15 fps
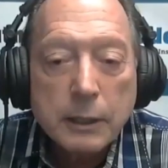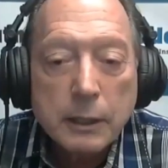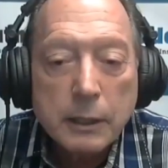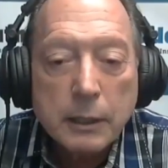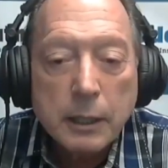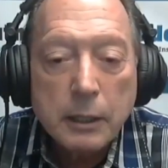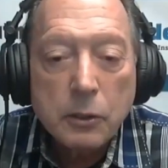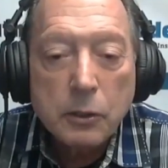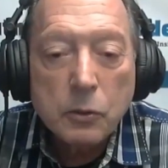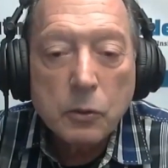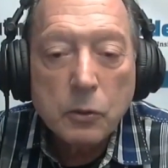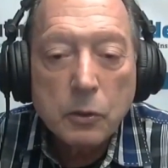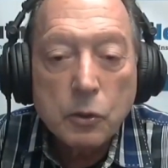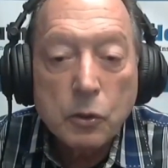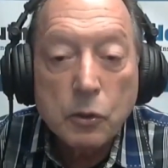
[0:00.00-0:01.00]

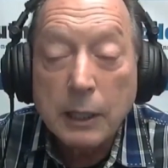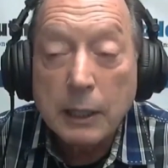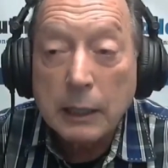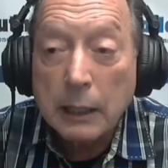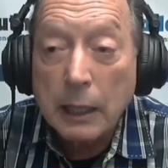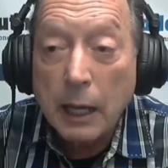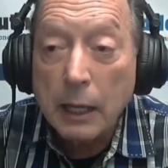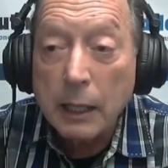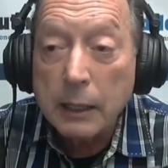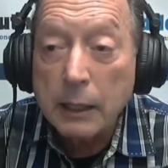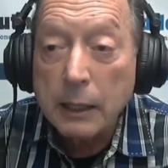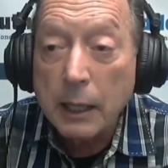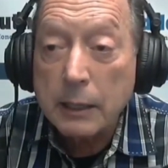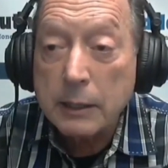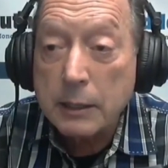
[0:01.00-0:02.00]
continued to decline
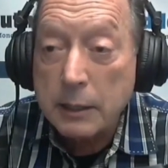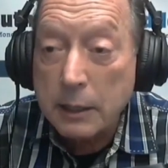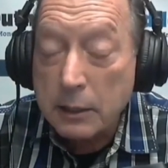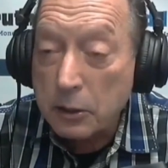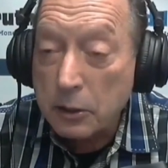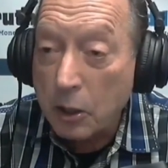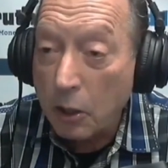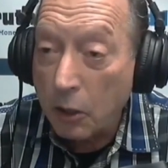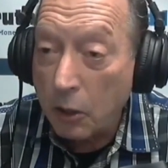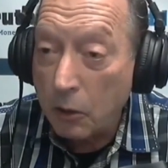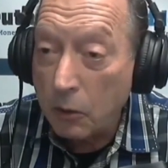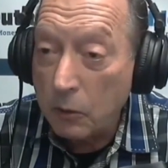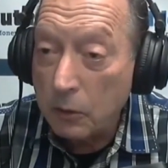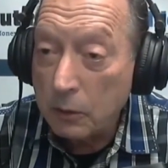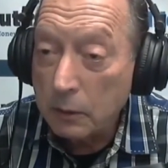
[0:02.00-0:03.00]
at
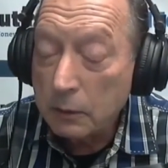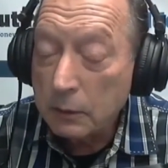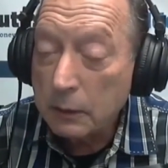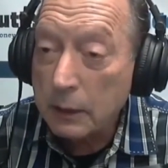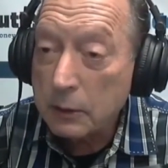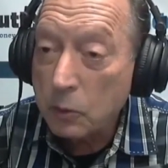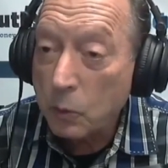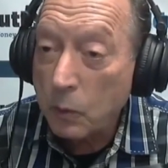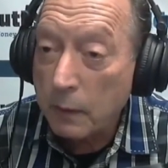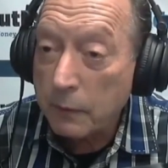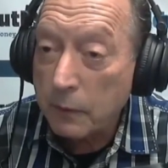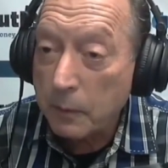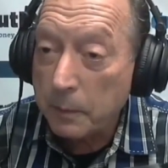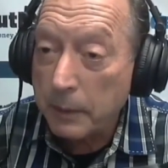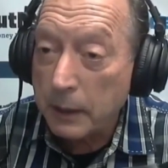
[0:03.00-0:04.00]
Cisco. That's one
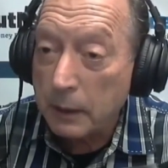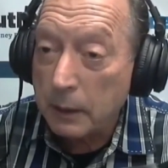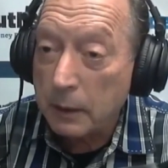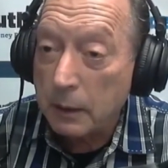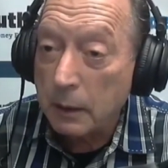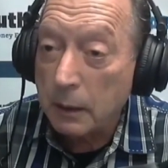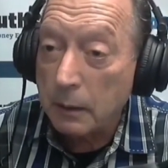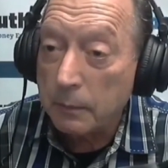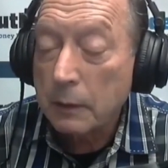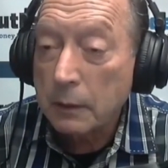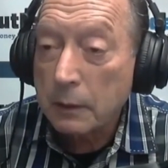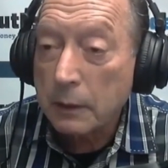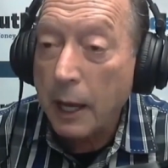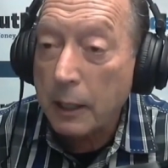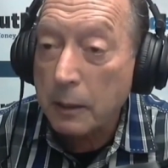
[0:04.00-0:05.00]
of the big uh,
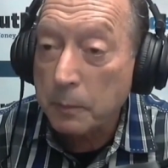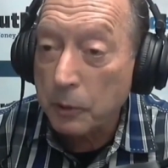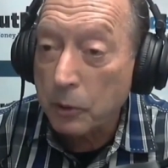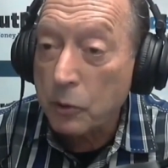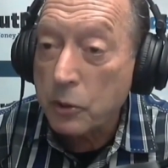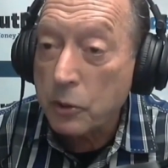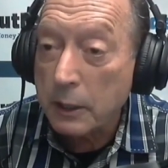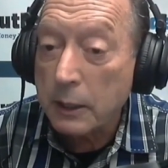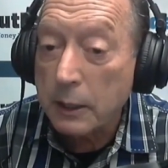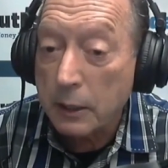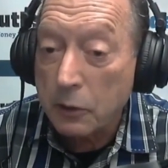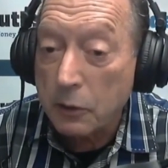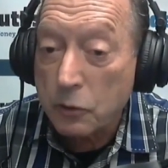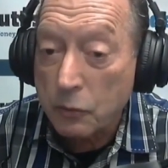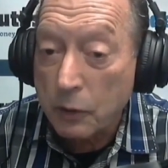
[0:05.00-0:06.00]
tech producing
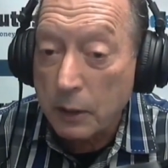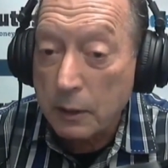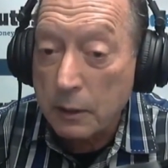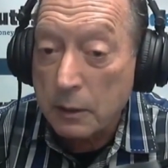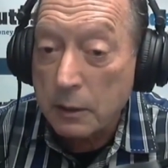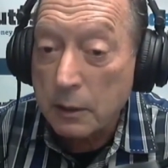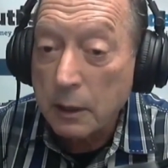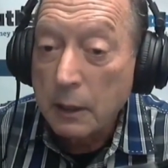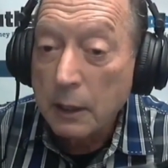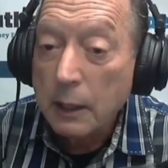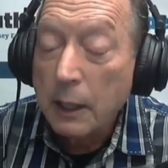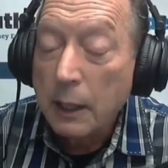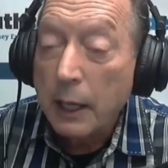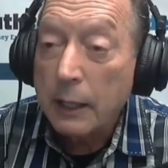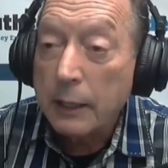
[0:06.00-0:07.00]
industries
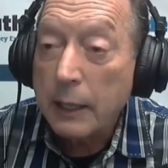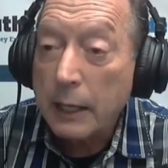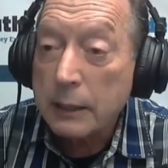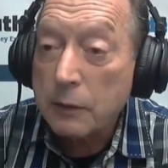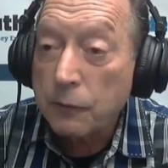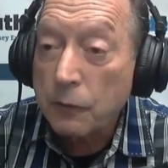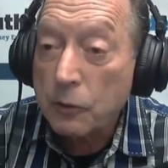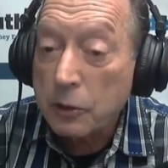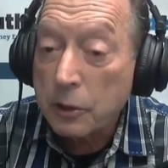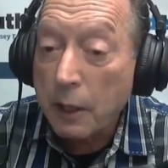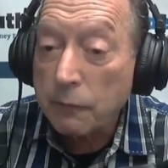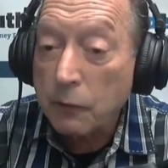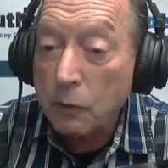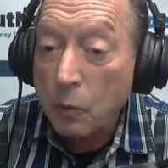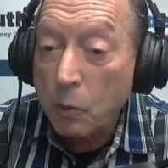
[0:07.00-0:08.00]
and that's for
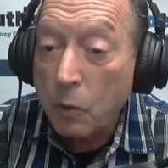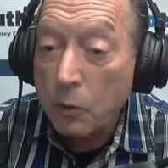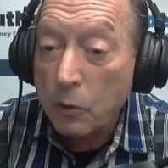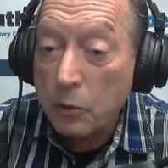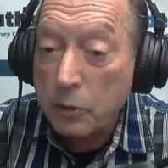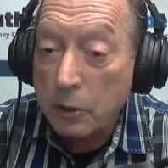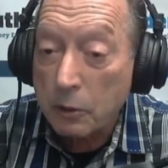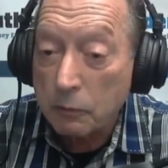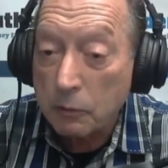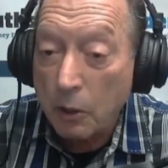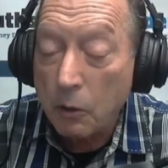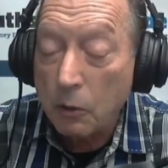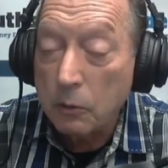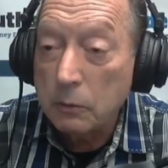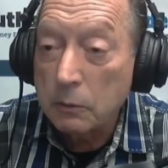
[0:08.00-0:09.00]
several quarters in a
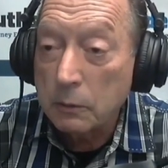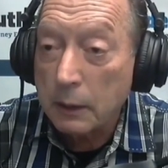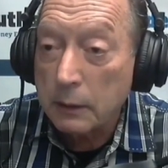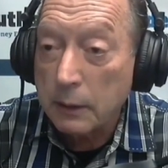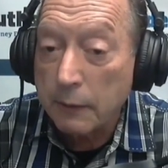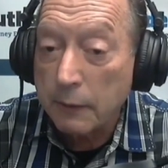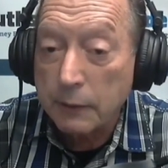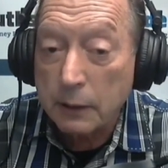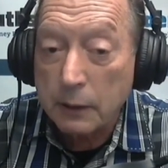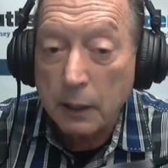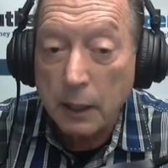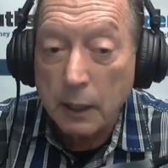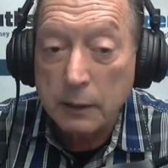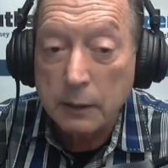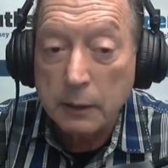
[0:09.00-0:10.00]
row that they've
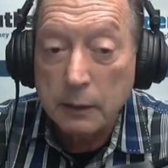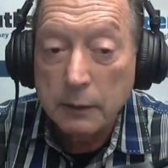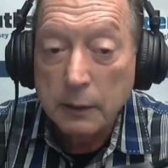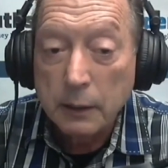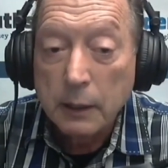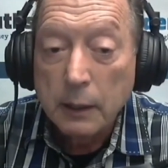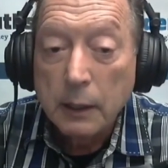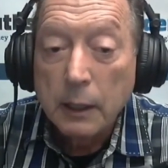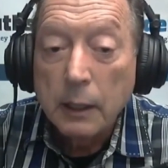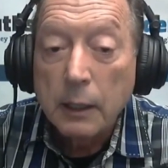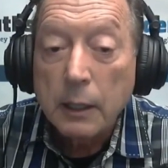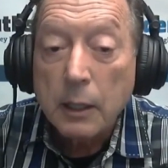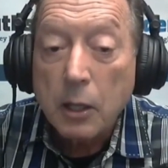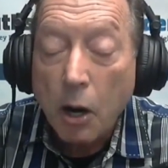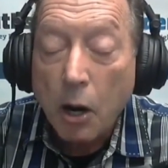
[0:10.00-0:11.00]
declined.
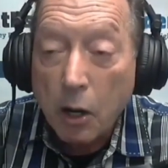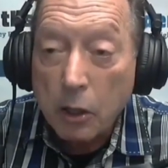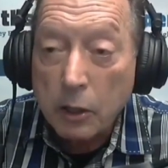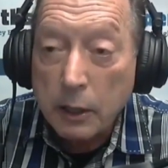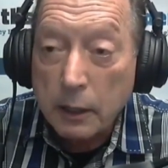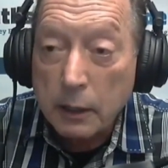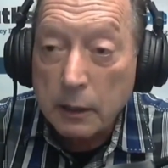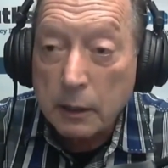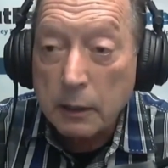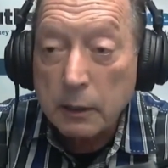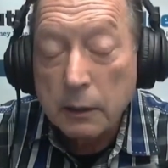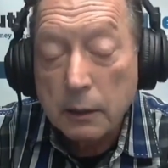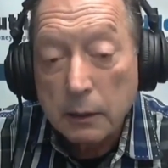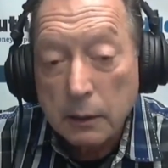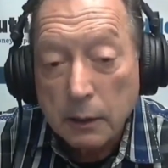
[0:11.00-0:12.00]
Target,
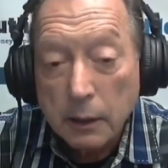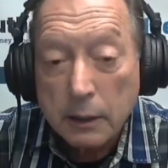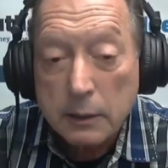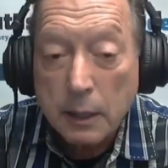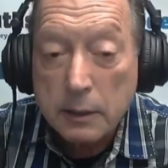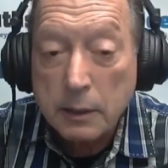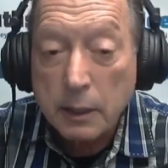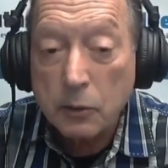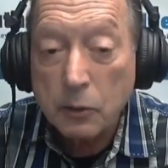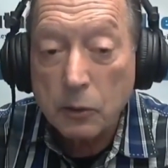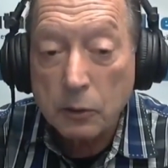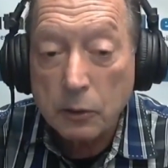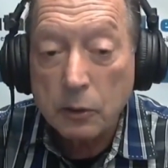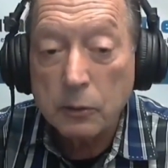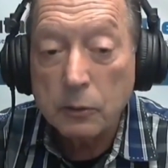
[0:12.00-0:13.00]
as I said
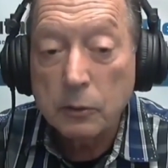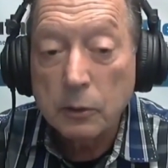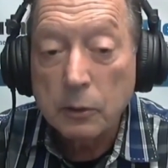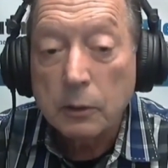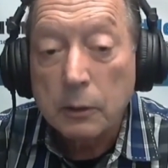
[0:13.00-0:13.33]
earlier,